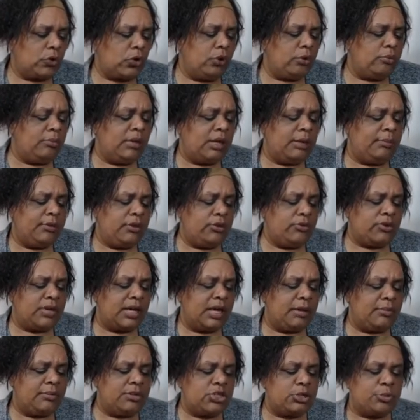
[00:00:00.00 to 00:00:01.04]
or maybe you
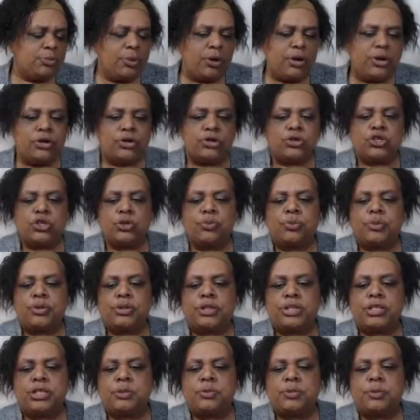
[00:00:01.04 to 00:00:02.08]
came into partnership with
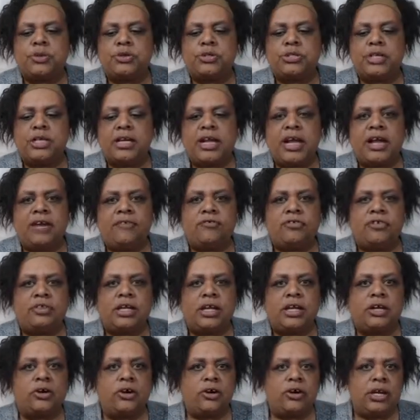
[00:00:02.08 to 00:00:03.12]
this person after
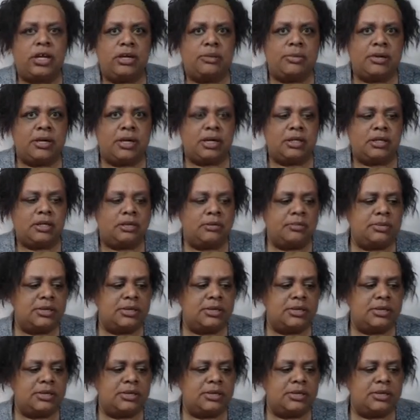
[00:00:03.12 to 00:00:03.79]
they had already begun their